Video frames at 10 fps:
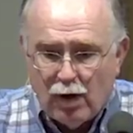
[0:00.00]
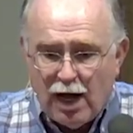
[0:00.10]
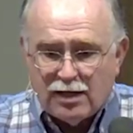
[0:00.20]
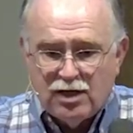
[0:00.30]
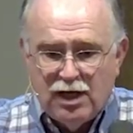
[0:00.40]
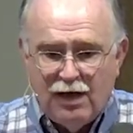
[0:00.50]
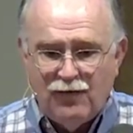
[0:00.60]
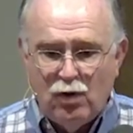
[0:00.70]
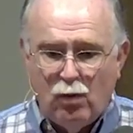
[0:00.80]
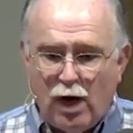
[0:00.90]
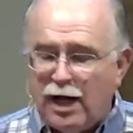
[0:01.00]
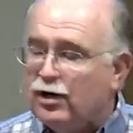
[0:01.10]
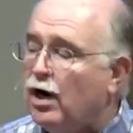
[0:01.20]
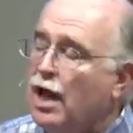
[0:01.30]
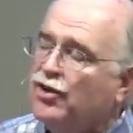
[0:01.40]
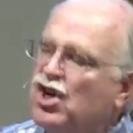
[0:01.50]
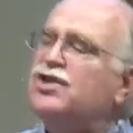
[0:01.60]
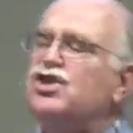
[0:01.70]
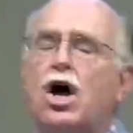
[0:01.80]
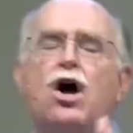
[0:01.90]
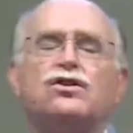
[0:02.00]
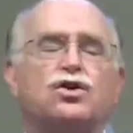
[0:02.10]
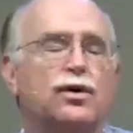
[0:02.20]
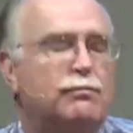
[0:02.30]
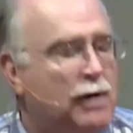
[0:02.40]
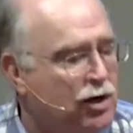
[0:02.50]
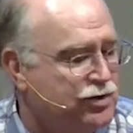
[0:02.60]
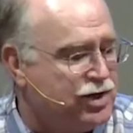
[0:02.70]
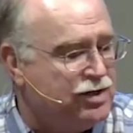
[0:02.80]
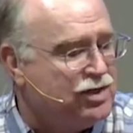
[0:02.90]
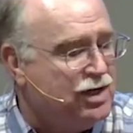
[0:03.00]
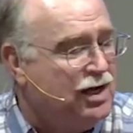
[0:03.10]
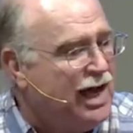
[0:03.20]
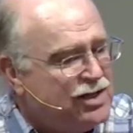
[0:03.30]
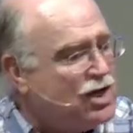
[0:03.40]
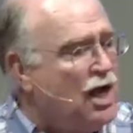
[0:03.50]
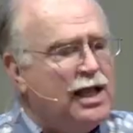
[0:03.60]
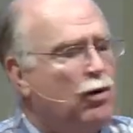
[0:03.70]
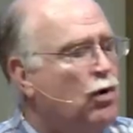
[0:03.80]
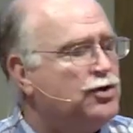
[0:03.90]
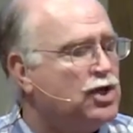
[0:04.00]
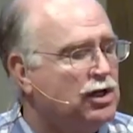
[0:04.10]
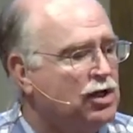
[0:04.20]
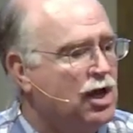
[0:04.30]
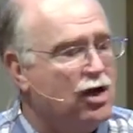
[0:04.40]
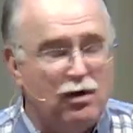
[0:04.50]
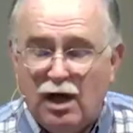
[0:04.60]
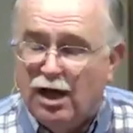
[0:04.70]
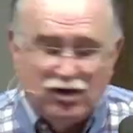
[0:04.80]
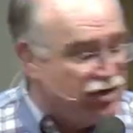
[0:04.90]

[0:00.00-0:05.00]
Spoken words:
the rock to give you water." Just talk to it, Moses. That's all I want you to do.